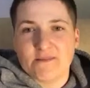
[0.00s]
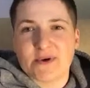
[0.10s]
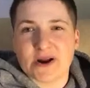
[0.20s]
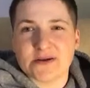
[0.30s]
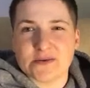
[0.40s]

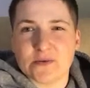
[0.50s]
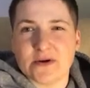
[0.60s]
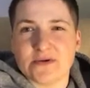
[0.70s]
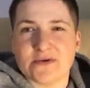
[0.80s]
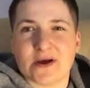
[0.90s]
But I just
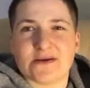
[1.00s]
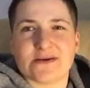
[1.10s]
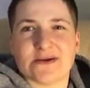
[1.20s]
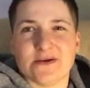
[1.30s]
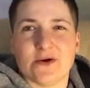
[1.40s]
wanted you
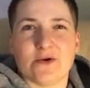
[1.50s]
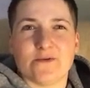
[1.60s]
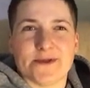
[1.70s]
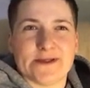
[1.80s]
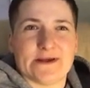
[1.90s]
guys to know
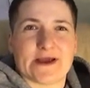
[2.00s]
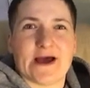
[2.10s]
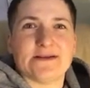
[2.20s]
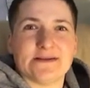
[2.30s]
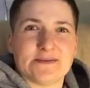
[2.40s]
that like
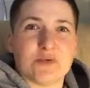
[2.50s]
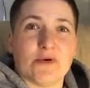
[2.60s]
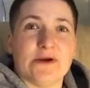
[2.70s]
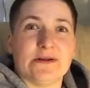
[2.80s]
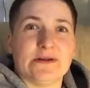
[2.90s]
at this
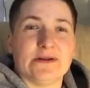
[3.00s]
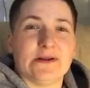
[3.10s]
point,